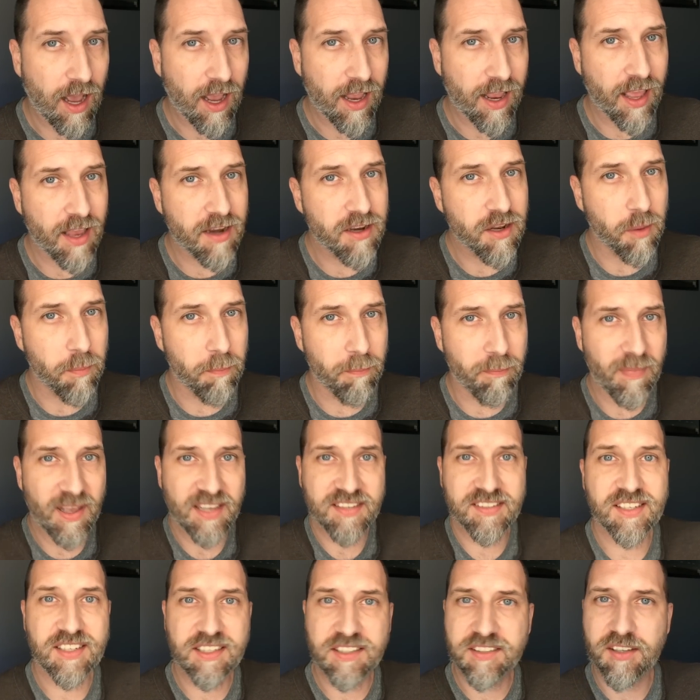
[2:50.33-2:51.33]
I end up
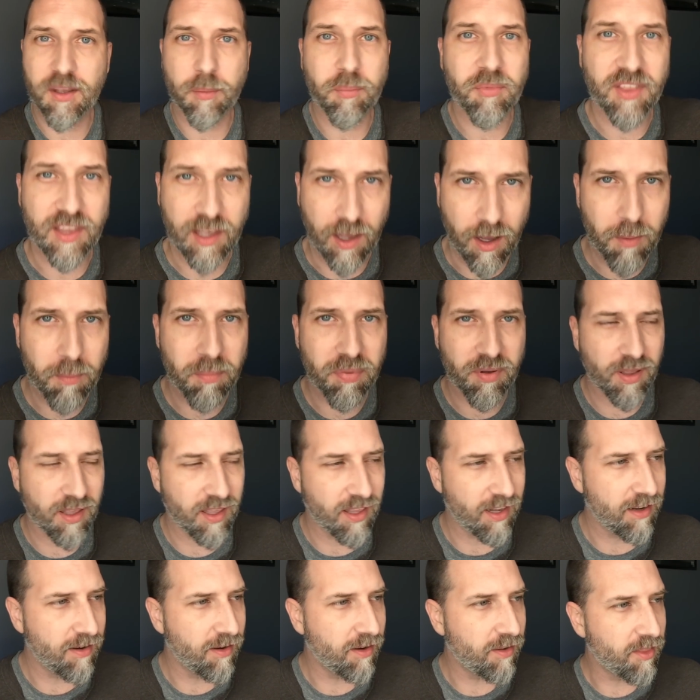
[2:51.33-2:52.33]
messing something up
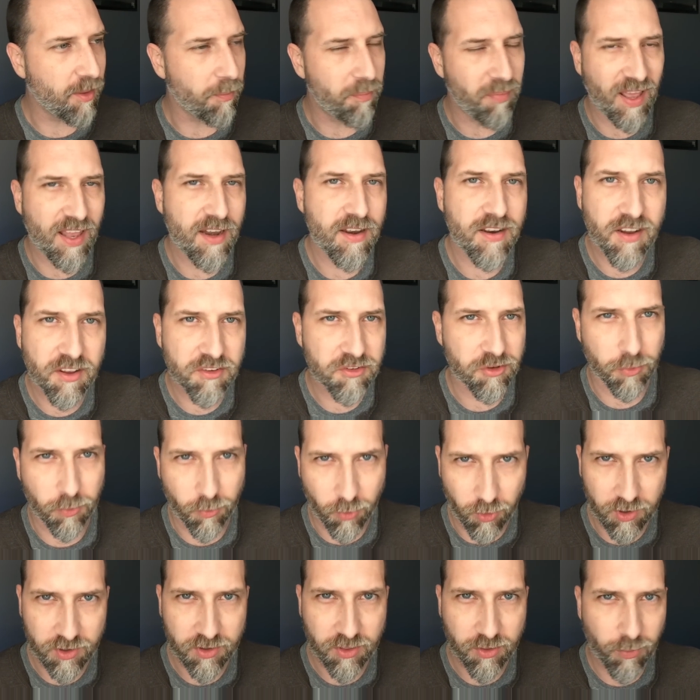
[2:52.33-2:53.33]
and the pen doesn't
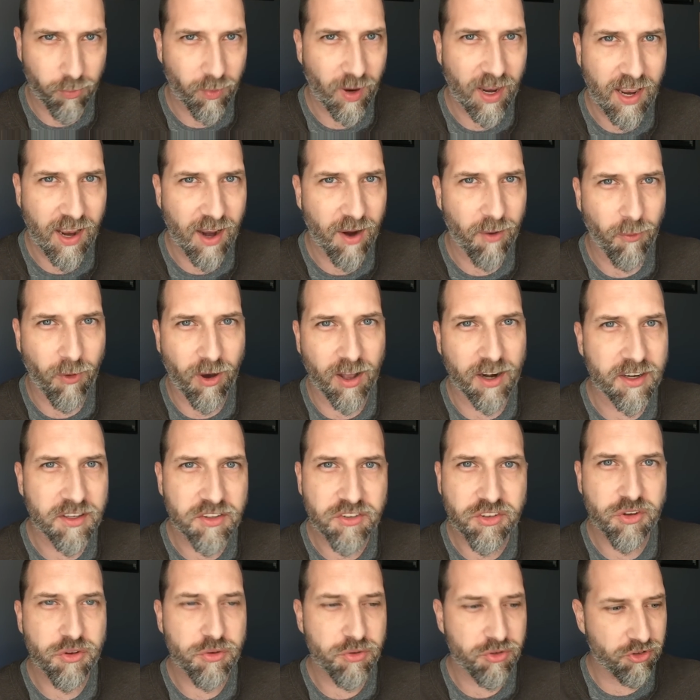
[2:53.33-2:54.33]
work the way I want
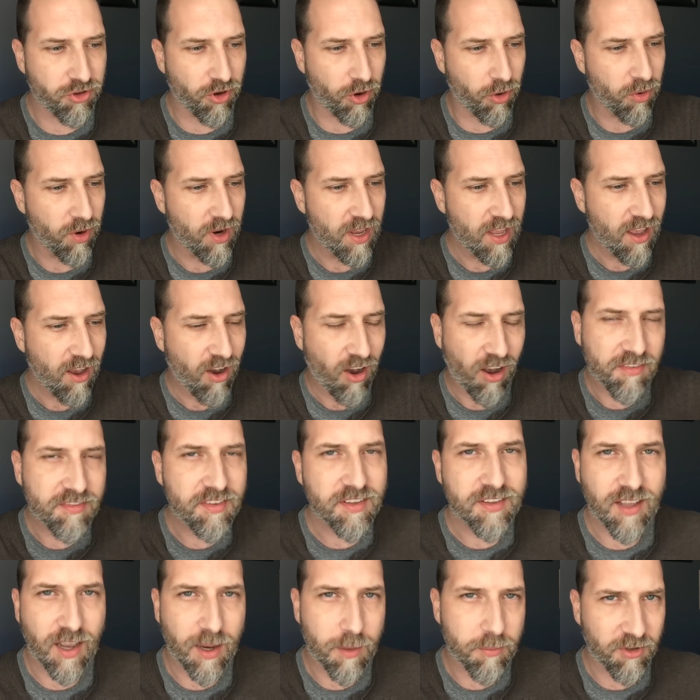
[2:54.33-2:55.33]
it to, so
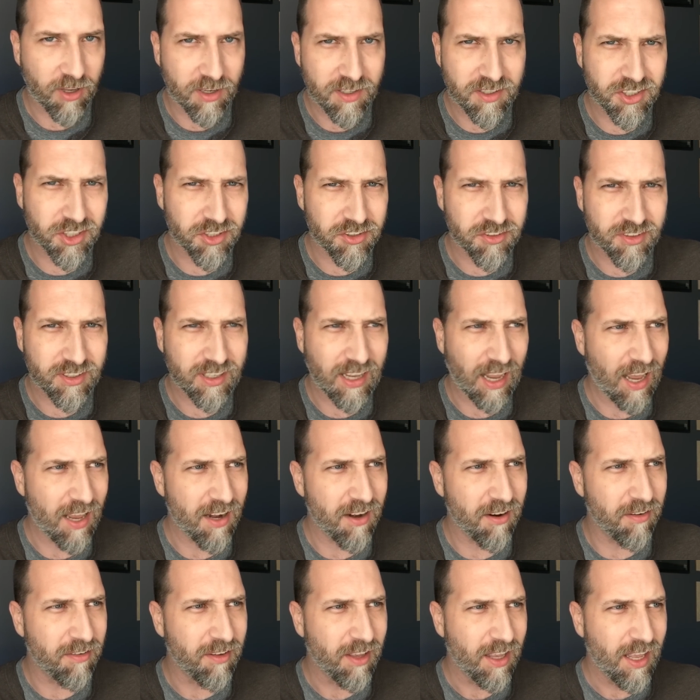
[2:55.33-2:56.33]
oftentimes I just
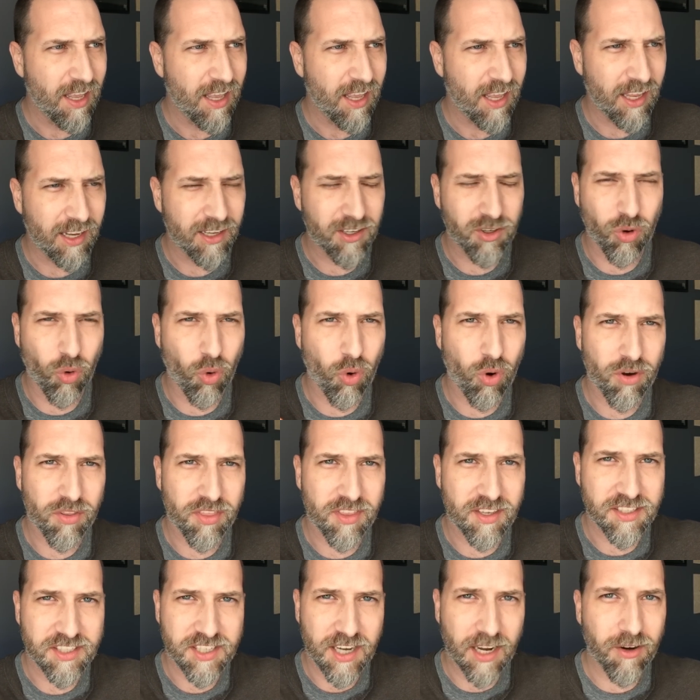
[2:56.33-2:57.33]
kind of ignore
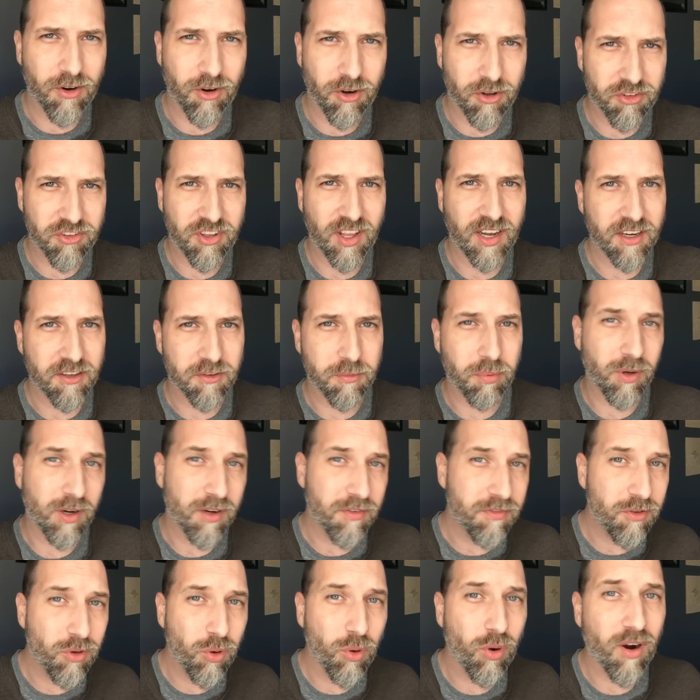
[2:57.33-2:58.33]
the general settings. But
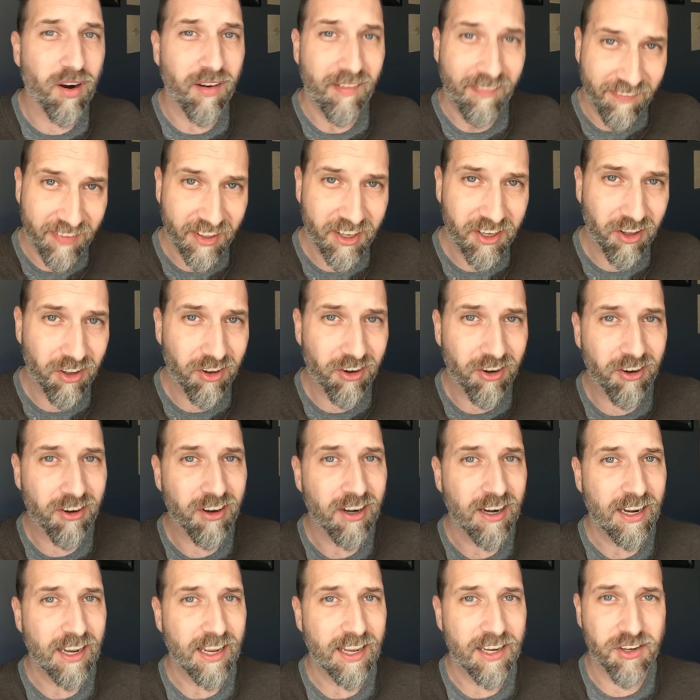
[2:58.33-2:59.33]
if you are a
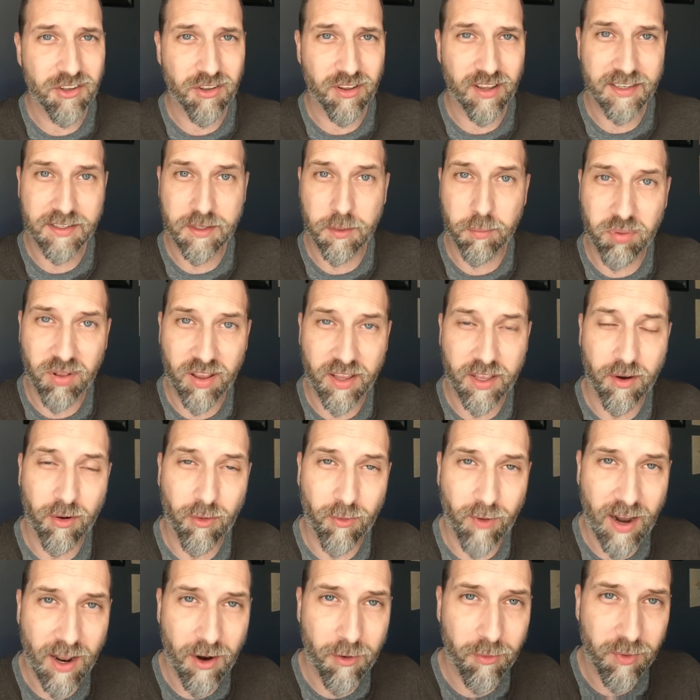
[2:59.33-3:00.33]
fiddler and you like to play
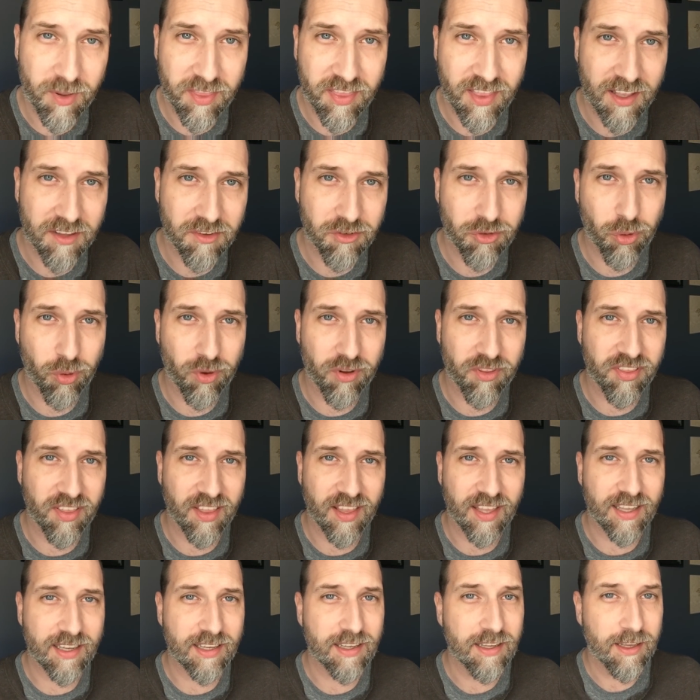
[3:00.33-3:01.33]
around with that sort of
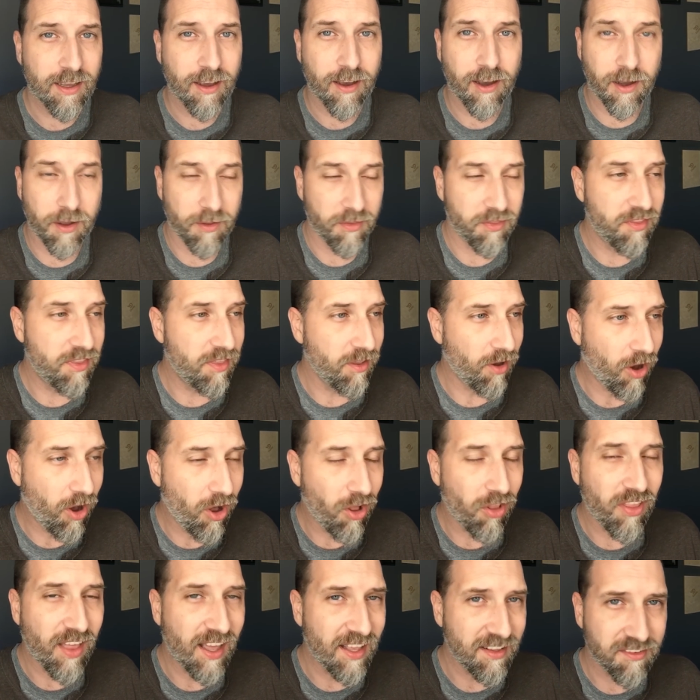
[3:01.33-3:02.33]
thing,
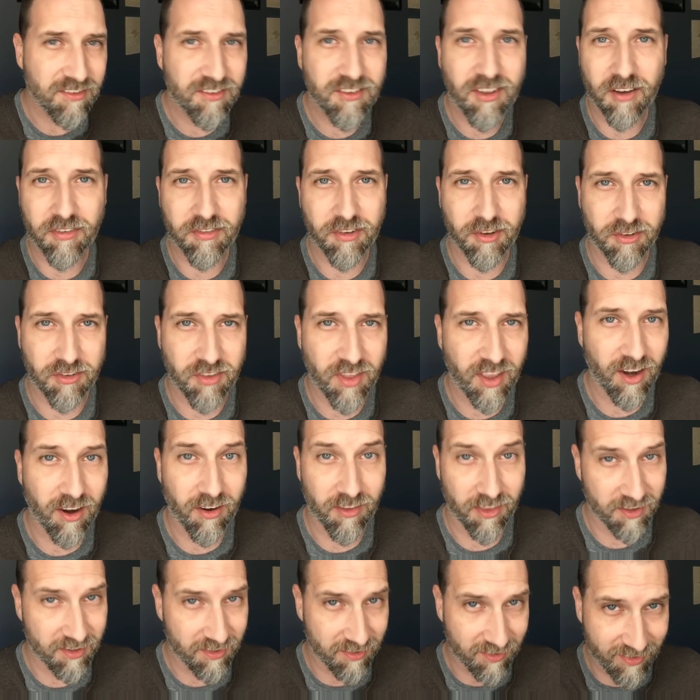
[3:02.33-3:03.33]
all that stuff is
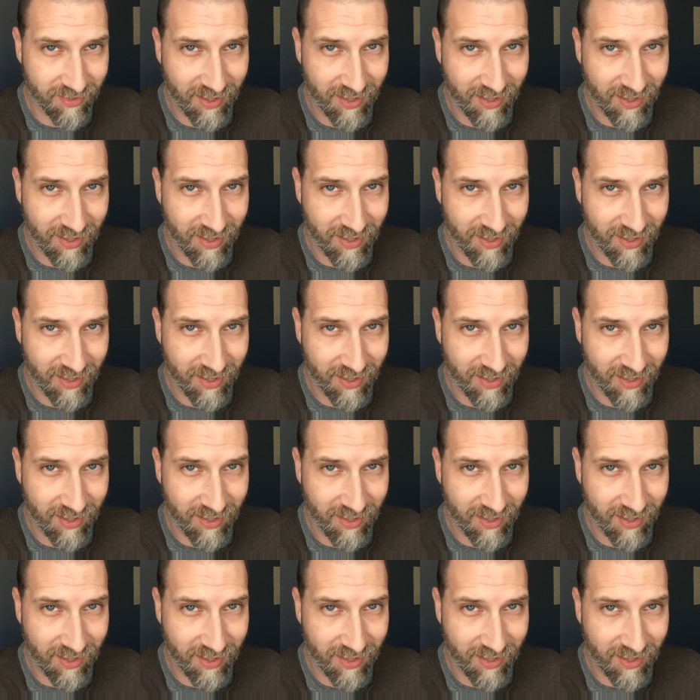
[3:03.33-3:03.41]
there. This is